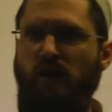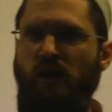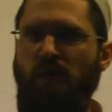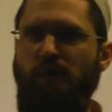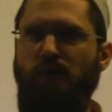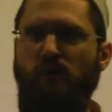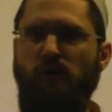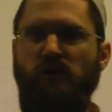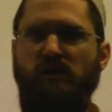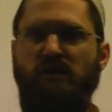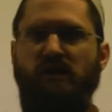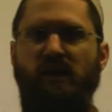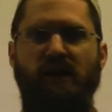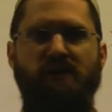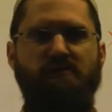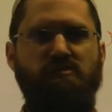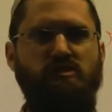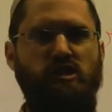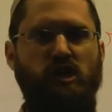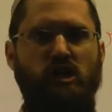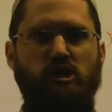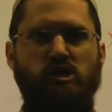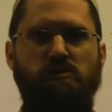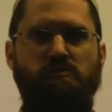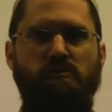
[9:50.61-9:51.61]
But on the day of
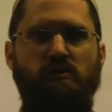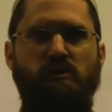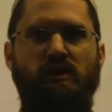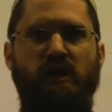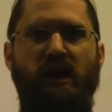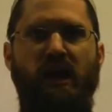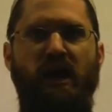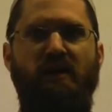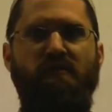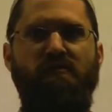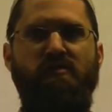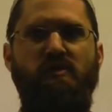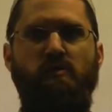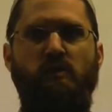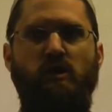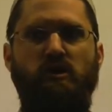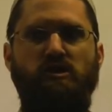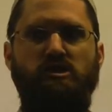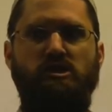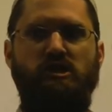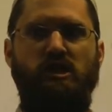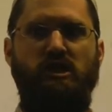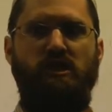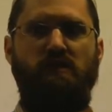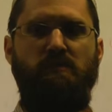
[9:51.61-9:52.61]
judgment,
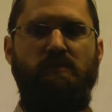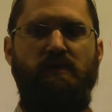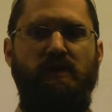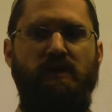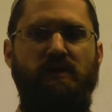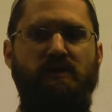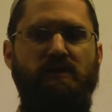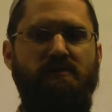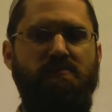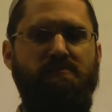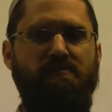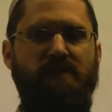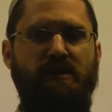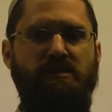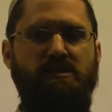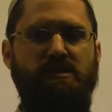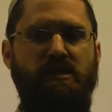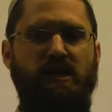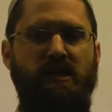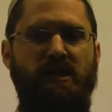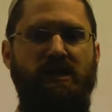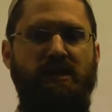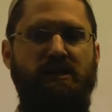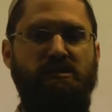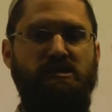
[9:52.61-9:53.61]
everyone's going to be
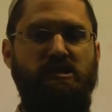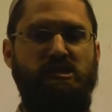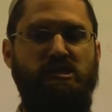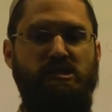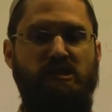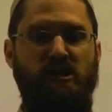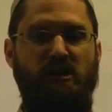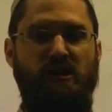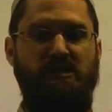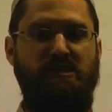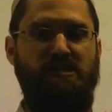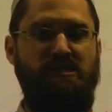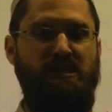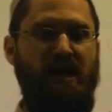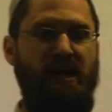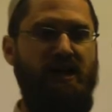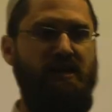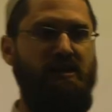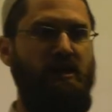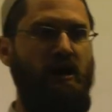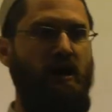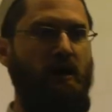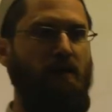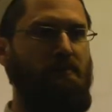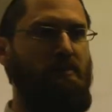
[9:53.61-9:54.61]
basically
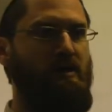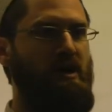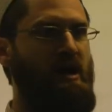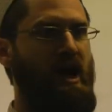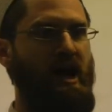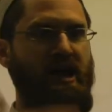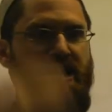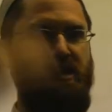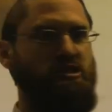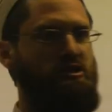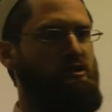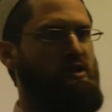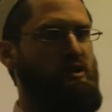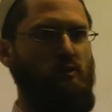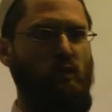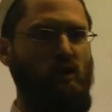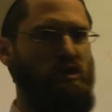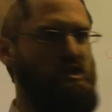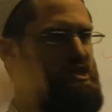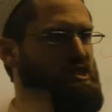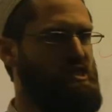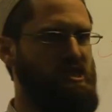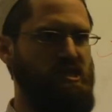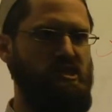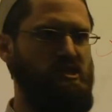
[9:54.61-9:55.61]
stand up, and there's only one
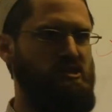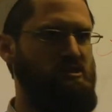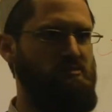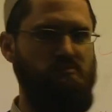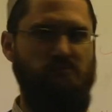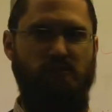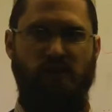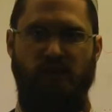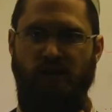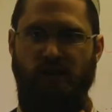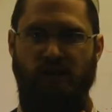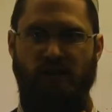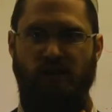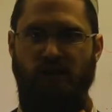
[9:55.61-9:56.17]
system that